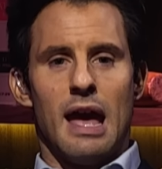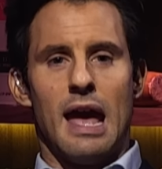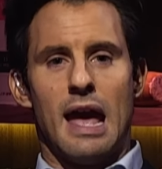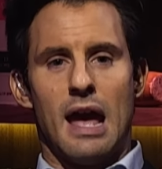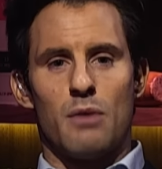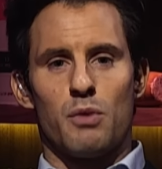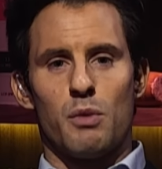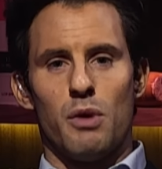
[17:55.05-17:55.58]

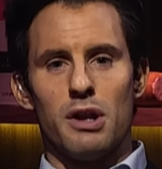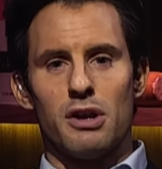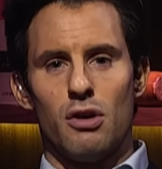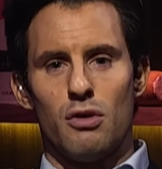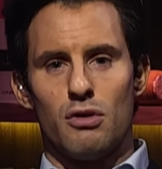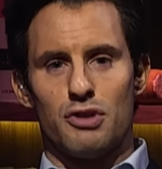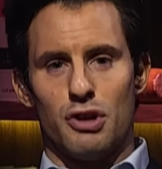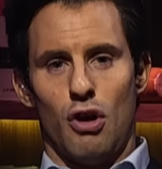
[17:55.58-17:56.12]
And we want to
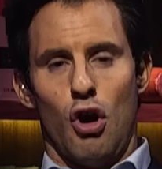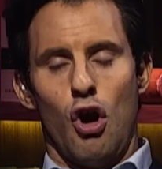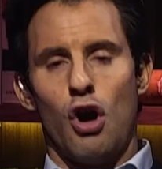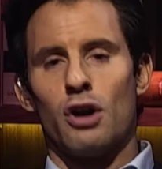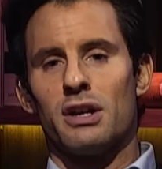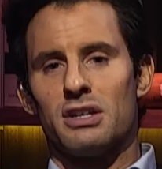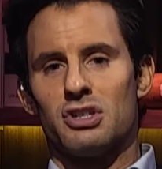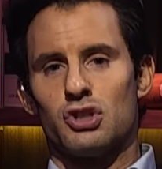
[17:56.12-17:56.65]
go to
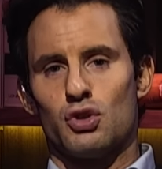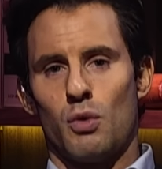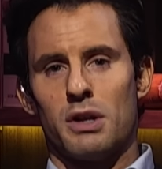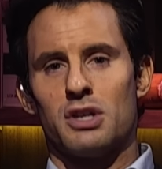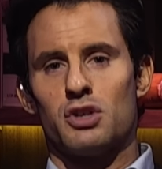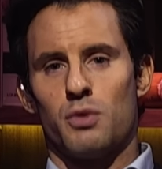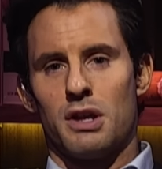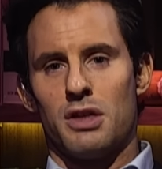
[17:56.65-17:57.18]
August
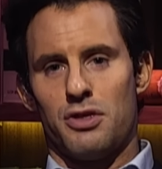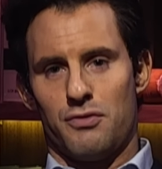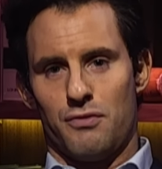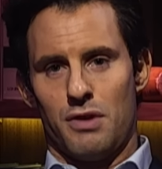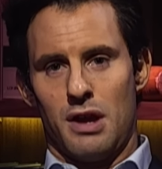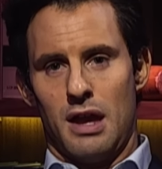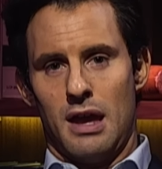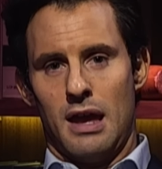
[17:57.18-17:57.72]

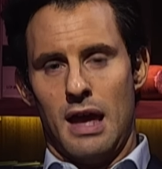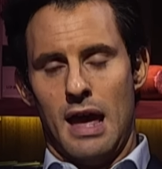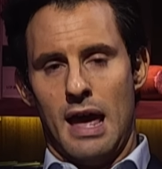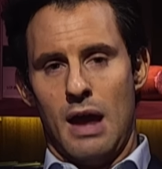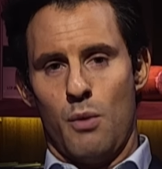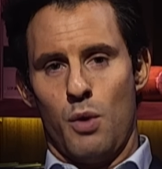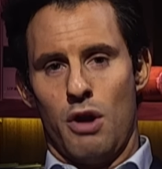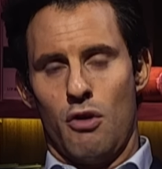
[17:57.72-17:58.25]
2023, uh,
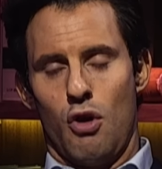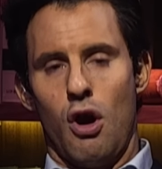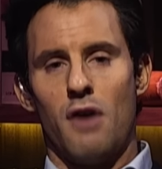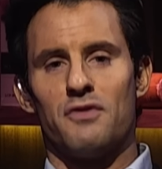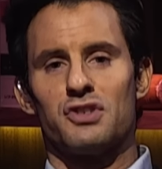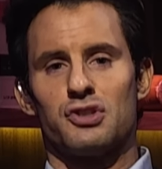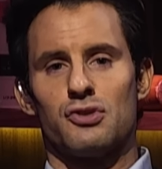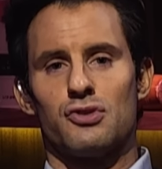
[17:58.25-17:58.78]
eh, where
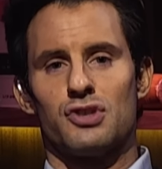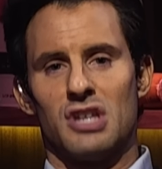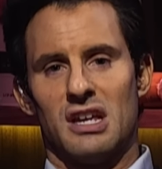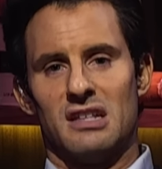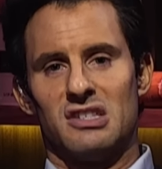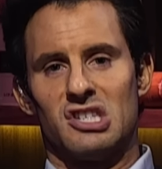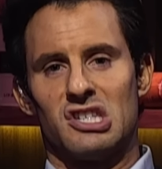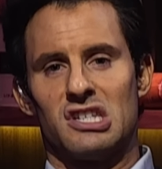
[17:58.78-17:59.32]
officers
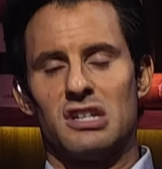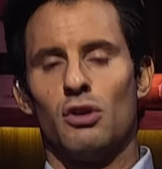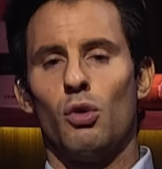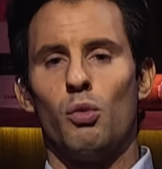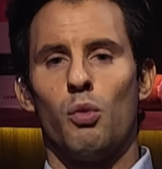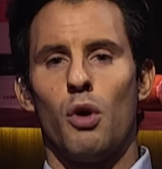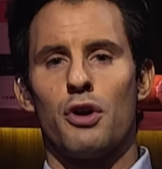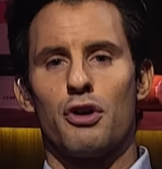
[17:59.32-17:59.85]
in
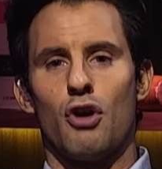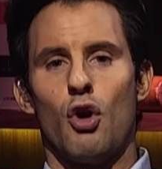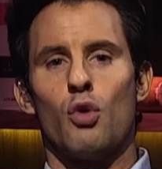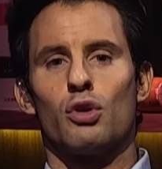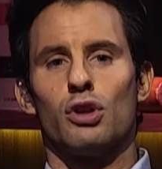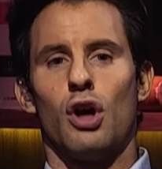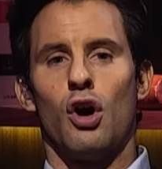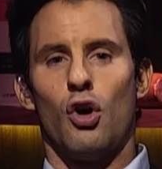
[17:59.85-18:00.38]
Stillwater,
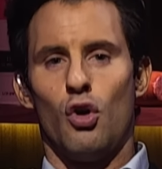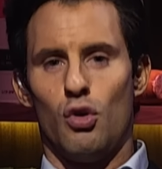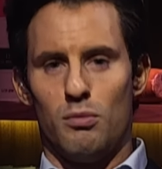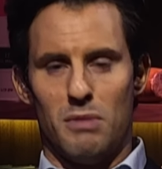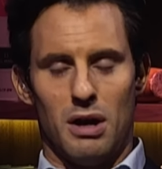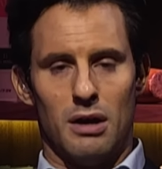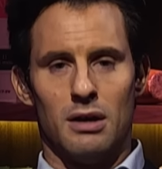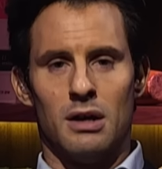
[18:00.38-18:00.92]

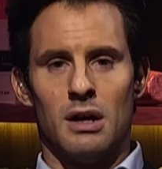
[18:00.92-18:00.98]
Oklahoma,